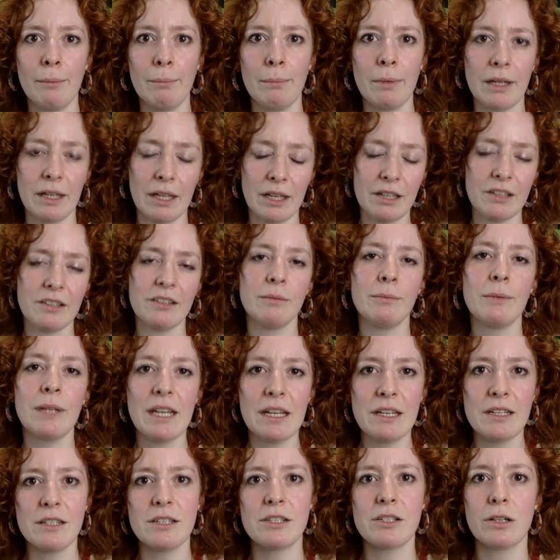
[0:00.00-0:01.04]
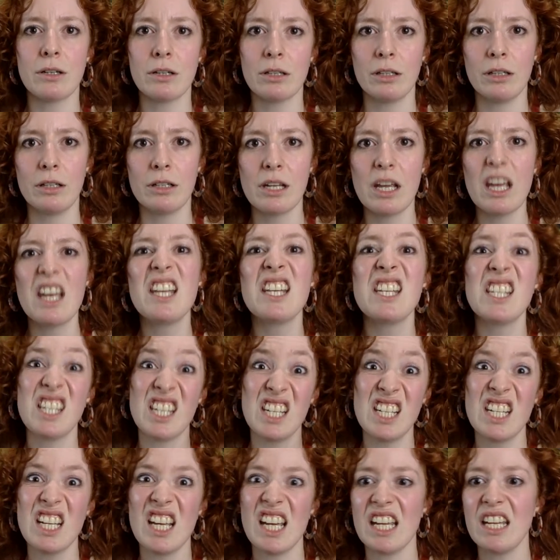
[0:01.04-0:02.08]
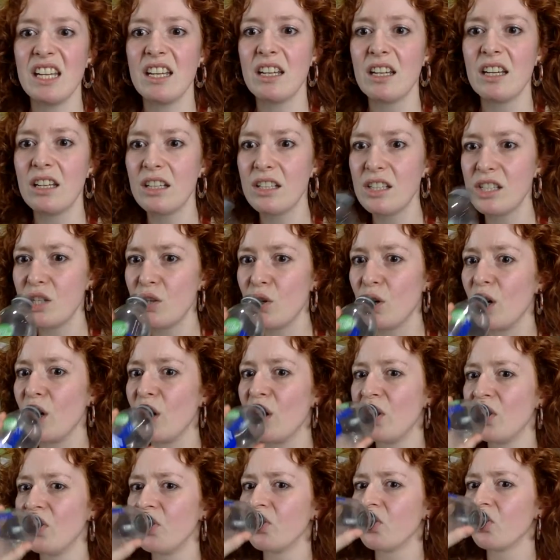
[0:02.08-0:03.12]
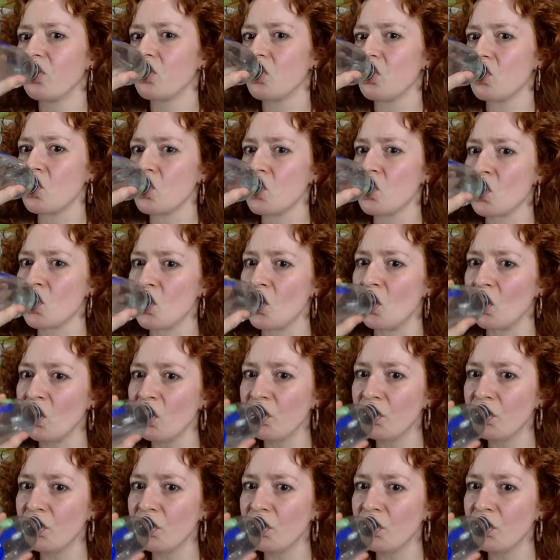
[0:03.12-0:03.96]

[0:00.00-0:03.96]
by getting some Kinder chocolate today. Do it.